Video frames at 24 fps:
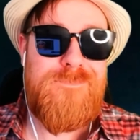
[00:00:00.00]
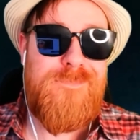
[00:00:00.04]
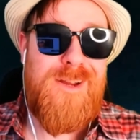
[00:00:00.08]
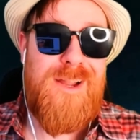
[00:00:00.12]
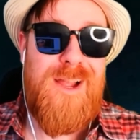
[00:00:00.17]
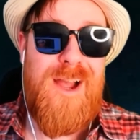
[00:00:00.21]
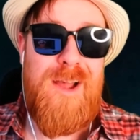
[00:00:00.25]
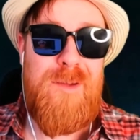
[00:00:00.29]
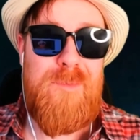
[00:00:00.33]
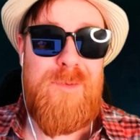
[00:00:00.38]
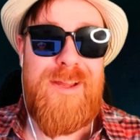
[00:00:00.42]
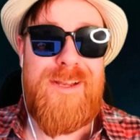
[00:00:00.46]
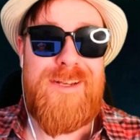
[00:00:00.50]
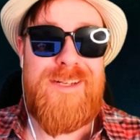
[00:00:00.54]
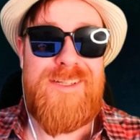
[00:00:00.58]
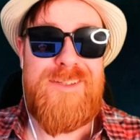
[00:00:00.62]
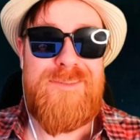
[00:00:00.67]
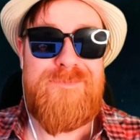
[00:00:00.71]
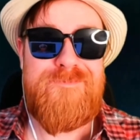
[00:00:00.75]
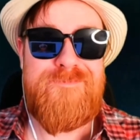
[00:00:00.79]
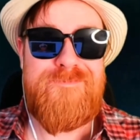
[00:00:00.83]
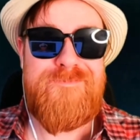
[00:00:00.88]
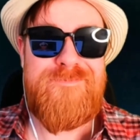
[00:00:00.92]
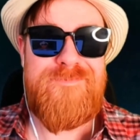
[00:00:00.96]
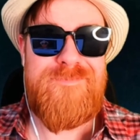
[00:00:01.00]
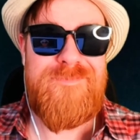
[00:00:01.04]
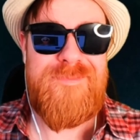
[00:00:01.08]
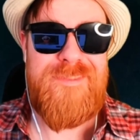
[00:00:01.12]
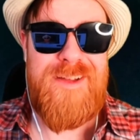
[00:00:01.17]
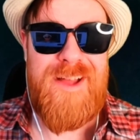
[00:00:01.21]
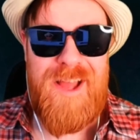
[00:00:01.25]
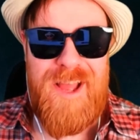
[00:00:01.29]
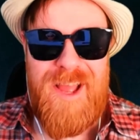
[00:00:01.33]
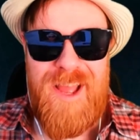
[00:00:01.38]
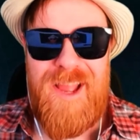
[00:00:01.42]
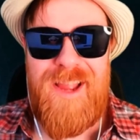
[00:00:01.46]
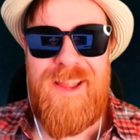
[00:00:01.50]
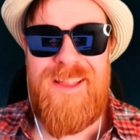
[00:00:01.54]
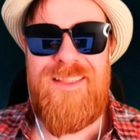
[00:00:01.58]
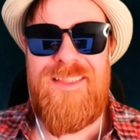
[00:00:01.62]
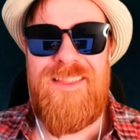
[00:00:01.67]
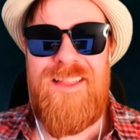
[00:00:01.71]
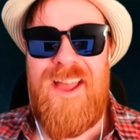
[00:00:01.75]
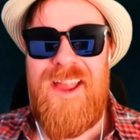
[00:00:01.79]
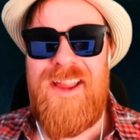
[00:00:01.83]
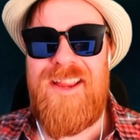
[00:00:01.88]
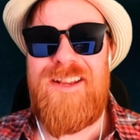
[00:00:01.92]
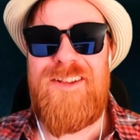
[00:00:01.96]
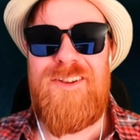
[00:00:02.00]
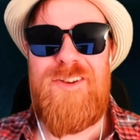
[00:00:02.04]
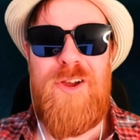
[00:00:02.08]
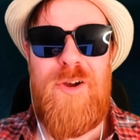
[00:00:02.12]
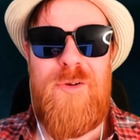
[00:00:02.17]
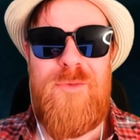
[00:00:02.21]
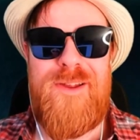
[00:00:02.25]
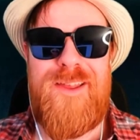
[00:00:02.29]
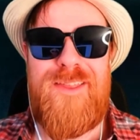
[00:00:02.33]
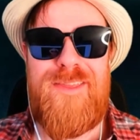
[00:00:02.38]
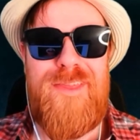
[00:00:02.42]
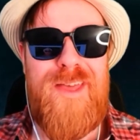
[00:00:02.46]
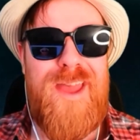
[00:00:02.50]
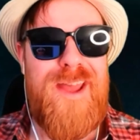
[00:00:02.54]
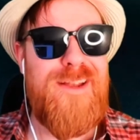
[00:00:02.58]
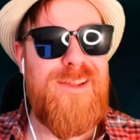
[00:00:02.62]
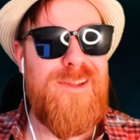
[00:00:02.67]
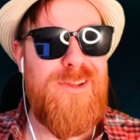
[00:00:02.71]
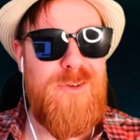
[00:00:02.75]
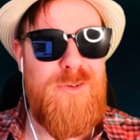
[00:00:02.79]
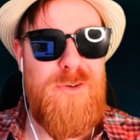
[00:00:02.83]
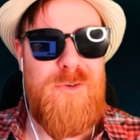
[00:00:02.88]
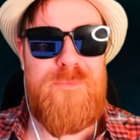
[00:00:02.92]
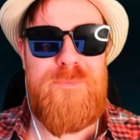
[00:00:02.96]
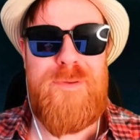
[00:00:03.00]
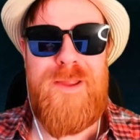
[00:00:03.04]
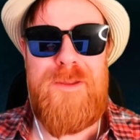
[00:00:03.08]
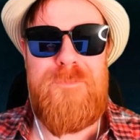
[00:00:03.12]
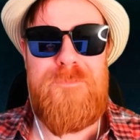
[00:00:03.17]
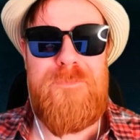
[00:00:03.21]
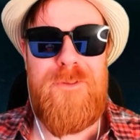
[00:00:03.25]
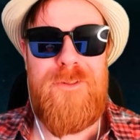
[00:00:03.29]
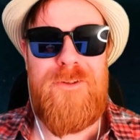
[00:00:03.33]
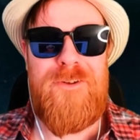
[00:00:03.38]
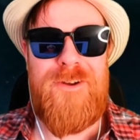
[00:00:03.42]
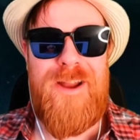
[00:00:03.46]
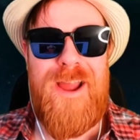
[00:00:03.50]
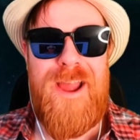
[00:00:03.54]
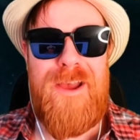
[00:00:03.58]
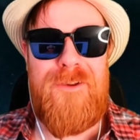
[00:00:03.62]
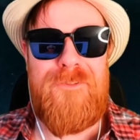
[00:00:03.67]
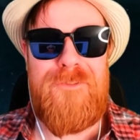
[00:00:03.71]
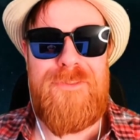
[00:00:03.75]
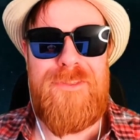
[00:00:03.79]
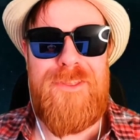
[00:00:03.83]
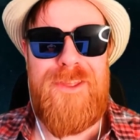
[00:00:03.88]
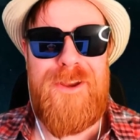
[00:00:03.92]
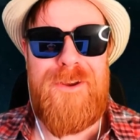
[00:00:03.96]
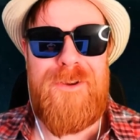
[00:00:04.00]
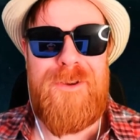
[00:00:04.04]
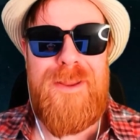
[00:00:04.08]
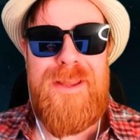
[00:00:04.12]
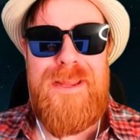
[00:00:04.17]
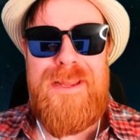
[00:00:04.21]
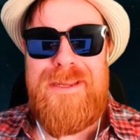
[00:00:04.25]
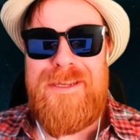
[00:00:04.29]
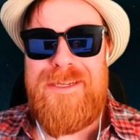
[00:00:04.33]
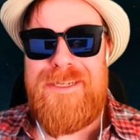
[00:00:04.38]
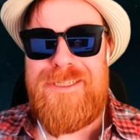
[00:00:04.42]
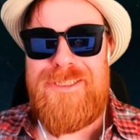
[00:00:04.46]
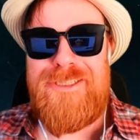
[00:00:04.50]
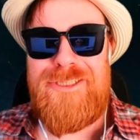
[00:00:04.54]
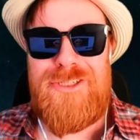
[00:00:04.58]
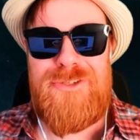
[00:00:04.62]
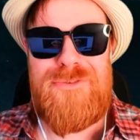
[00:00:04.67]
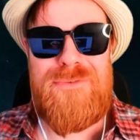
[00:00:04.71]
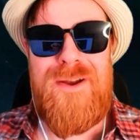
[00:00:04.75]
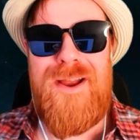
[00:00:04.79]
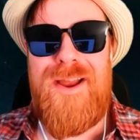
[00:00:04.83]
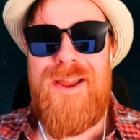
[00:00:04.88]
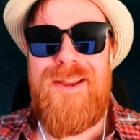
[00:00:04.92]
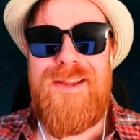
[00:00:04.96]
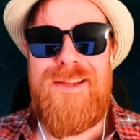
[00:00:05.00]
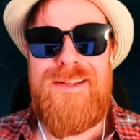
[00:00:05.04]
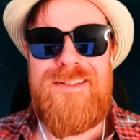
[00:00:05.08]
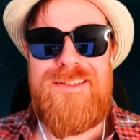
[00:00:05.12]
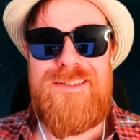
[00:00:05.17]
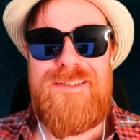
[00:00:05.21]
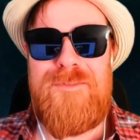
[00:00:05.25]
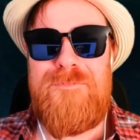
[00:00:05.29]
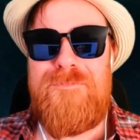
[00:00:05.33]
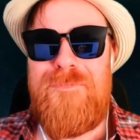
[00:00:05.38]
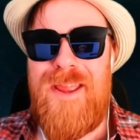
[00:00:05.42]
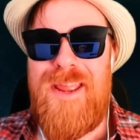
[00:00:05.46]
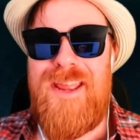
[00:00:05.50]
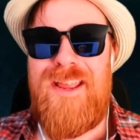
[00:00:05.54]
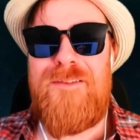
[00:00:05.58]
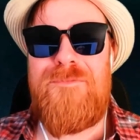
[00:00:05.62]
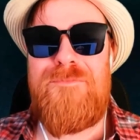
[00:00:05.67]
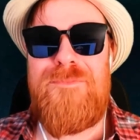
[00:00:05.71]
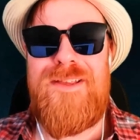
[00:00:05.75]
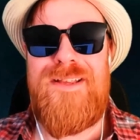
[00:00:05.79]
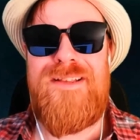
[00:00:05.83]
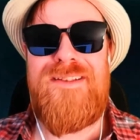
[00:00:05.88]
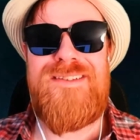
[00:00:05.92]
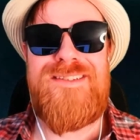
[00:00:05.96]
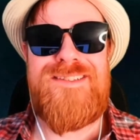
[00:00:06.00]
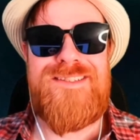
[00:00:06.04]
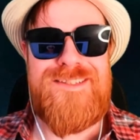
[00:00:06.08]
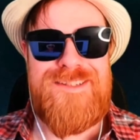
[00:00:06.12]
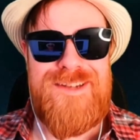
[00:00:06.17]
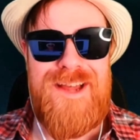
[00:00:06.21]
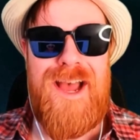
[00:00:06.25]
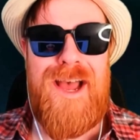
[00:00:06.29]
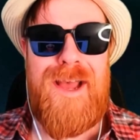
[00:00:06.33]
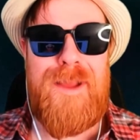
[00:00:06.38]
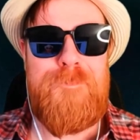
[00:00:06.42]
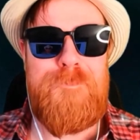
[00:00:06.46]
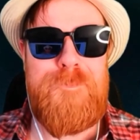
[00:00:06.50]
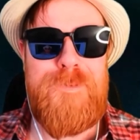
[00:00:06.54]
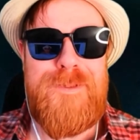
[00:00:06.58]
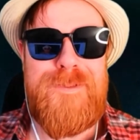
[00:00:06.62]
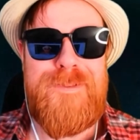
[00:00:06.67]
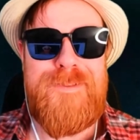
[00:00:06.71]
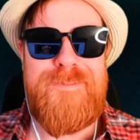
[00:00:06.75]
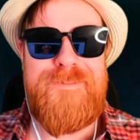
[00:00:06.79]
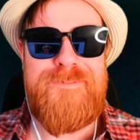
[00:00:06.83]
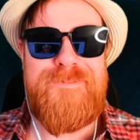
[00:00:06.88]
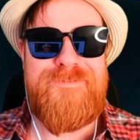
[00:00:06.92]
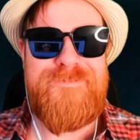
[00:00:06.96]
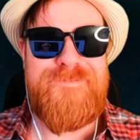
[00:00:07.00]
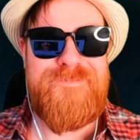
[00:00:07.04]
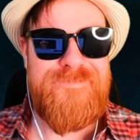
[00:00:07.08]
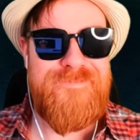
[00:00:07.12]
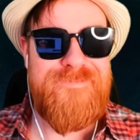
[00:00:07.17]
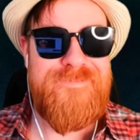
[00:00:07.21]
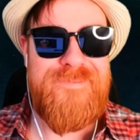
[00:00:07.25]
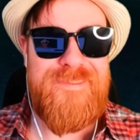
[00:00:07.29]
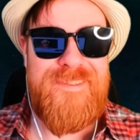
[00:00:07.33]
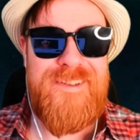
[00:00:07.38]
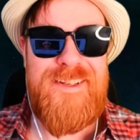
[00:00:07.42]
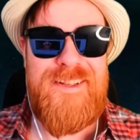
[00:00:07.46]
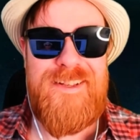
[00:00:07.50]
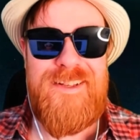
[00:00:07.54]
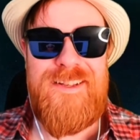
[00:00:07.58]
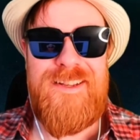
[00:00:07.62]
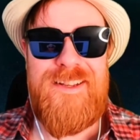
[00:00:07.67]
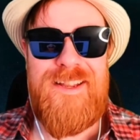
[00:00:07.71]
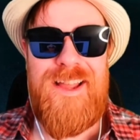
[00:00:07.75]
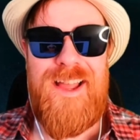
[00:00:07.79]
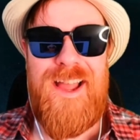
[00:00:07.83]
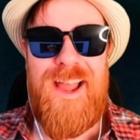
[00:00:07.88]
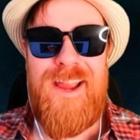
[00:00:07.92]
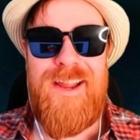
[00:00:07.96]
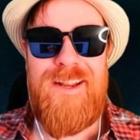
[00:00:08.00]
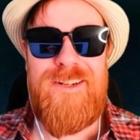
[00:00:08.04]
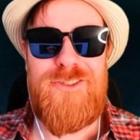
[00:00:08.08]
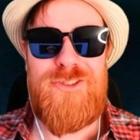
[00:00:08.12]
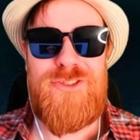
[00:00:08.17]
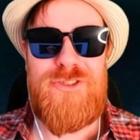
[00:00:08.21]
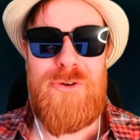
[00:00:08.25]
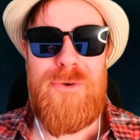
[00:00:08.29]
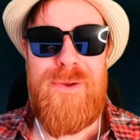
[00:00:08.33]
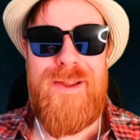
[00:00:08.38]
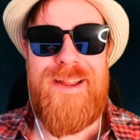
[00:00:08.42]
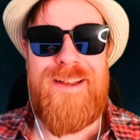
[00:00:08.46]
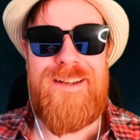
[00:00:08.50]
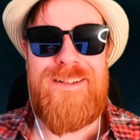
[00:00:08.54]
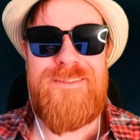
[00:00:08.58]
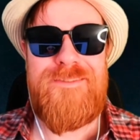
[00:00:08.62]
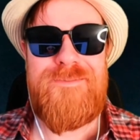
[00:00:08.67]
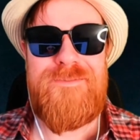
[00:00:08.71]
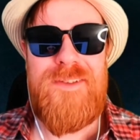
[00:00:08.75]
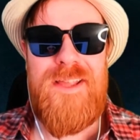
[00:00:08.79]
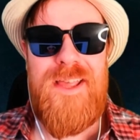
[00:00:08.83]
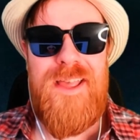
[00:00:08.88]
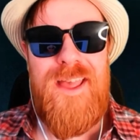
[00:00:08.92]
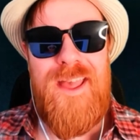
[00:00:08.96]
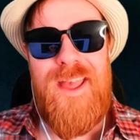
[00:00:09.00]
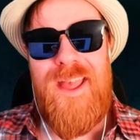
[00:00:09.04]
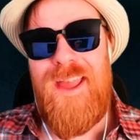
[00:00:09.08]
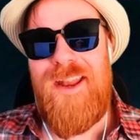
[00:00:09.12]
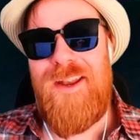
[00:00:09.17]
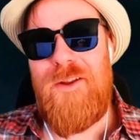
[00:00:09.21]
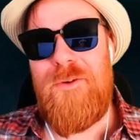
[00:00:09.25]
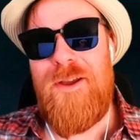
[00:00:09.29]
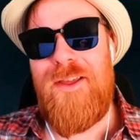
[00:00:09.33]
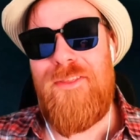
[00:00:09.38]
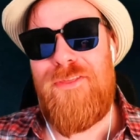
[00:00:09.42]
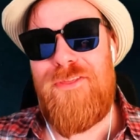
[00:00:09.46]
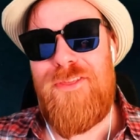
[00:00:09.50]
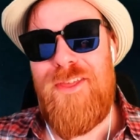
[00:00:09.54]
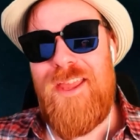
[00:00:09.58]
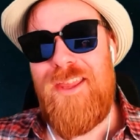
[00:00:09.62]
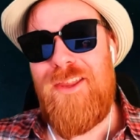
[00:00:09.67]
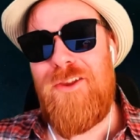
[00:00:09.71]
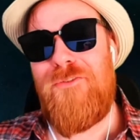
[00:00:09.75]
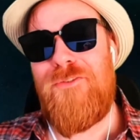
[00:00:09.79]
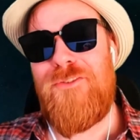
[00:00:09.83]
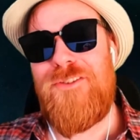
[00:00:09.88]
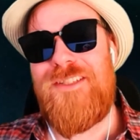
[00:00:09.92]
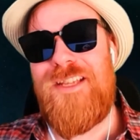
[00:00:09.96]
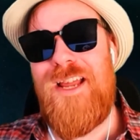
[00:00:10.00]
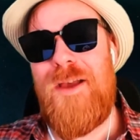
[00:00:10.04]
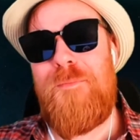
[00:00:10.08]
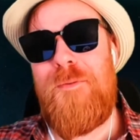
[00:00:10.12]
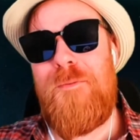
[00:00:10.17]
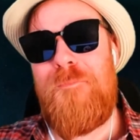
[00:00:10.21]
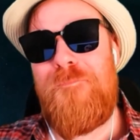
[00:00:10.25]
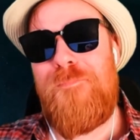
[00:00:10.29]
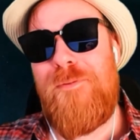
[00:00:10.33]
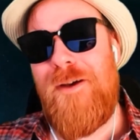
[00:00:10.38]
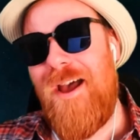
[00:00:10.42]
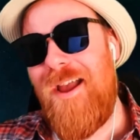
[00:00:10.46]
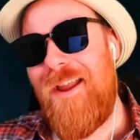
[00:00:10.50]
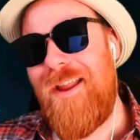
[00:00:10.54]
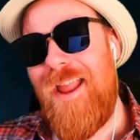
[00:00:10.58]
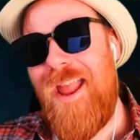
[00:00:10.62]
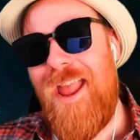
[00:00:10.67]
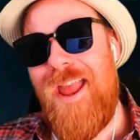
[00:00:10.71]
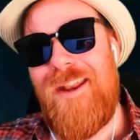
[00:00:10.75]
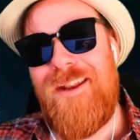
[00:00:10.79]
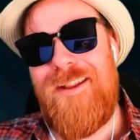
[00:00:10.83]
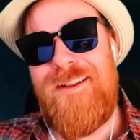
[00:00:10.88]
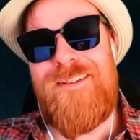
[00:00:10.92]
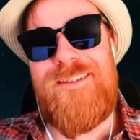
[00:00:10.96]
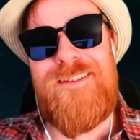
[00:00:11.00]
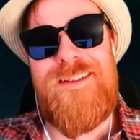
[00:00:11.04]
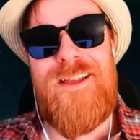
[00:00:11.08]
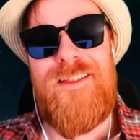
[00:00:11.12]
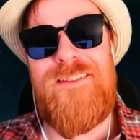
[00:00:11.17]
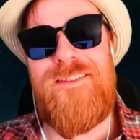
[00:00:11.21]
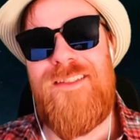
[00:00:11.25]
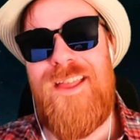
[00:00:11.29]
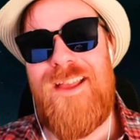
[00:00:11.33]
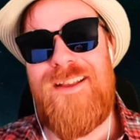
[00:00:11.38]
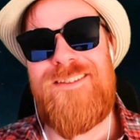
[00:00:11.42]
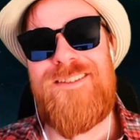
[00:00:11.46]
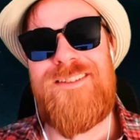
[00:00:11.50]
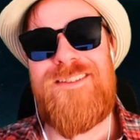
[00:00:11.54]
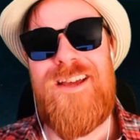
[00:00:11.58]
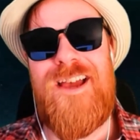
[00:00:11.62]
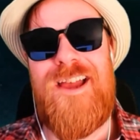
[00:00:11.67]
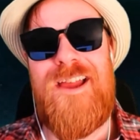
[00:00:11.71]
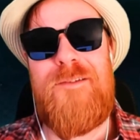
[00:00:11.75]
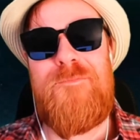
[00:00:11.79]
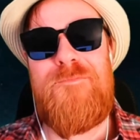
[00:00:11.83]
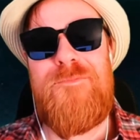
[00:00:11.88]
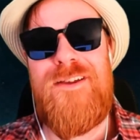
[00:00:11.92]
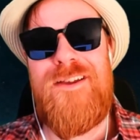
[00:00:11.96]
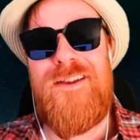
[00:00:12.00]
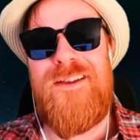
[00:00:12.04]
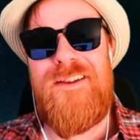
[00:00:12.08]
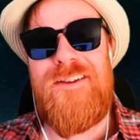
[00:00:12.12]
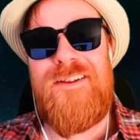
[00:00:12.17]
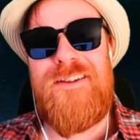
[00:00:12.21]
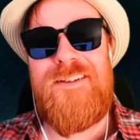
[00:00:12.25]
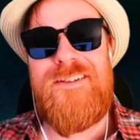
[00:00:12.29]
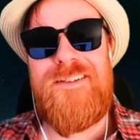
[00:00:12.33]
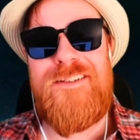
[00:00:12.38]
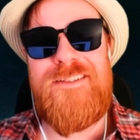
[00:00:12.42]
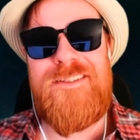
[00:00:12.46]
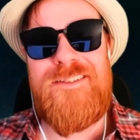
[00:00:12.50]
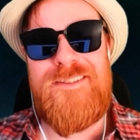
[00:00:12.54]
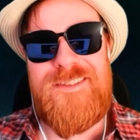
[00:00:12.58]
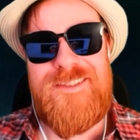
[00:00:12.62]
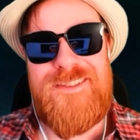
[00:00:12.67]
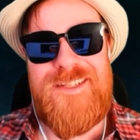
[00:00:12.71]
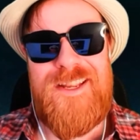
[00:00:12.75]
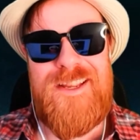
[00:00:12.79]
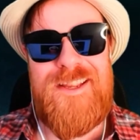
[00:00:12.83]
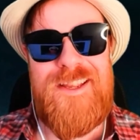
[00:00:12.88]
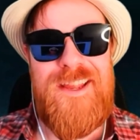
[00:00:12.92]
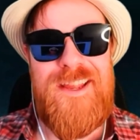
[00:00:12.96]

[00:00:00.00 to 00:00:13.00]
comment. I like knowing that you people are out there trying to make me stop. I enjoy it. Anyway, thank you for stopping by, and until next time, take